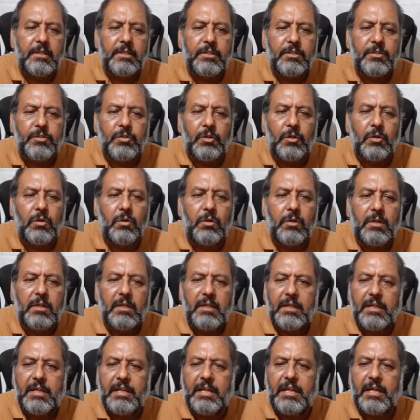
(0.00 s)
So
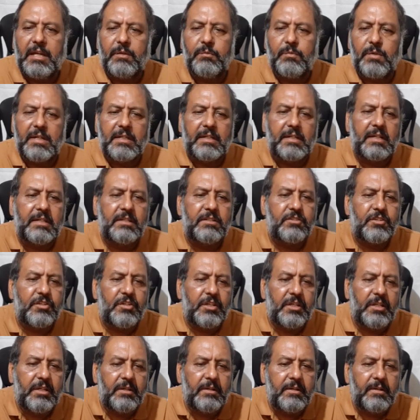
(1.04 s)
here one can
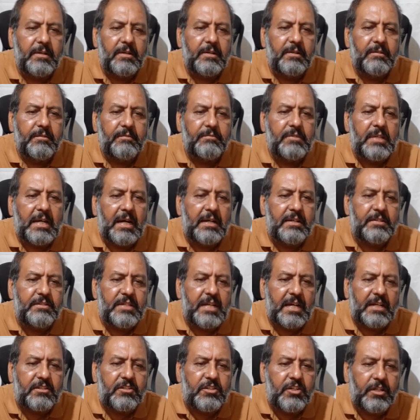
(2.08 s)
see the
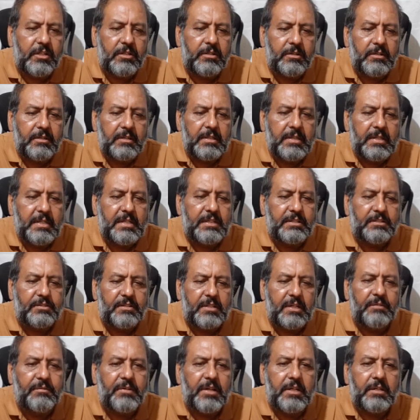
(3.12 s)
injection is
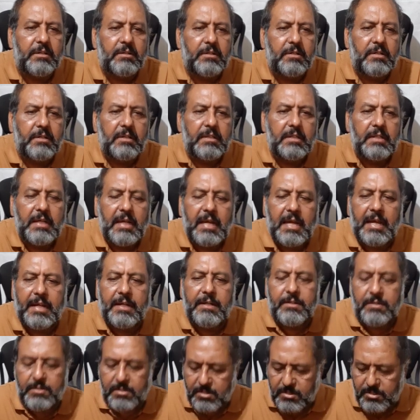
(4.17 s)
given,
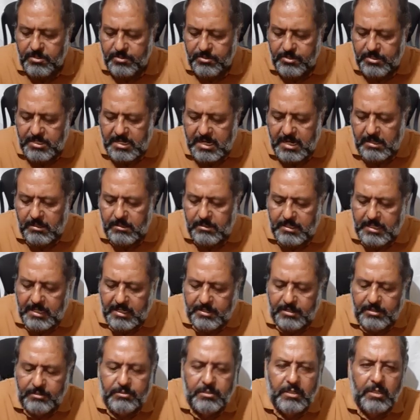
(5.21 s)
and
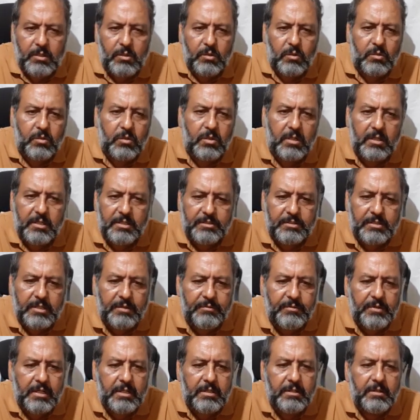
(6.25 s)
that is the local is
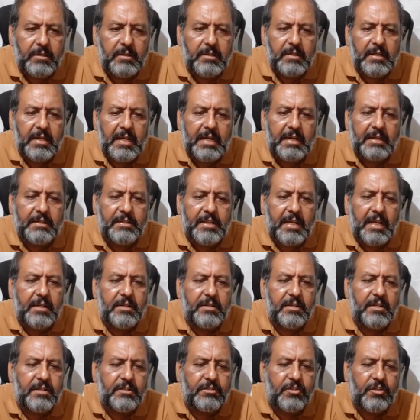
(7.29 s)
given, and then
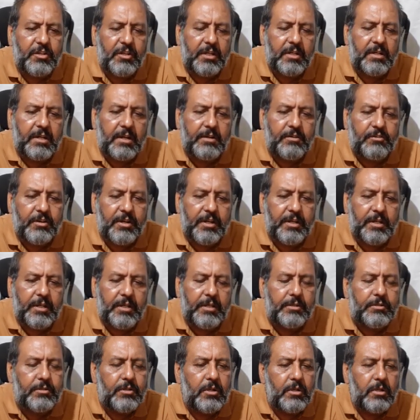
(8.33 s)
incision and
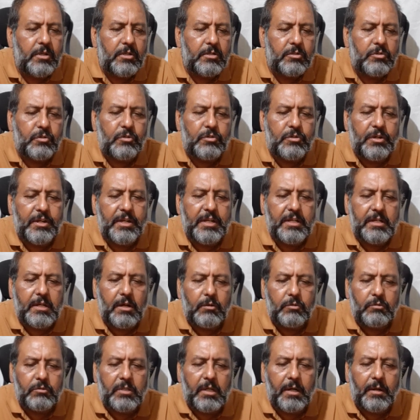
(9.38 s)
drainage to drain
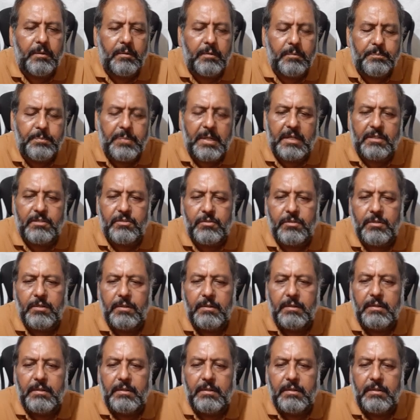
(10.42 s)
out the pus,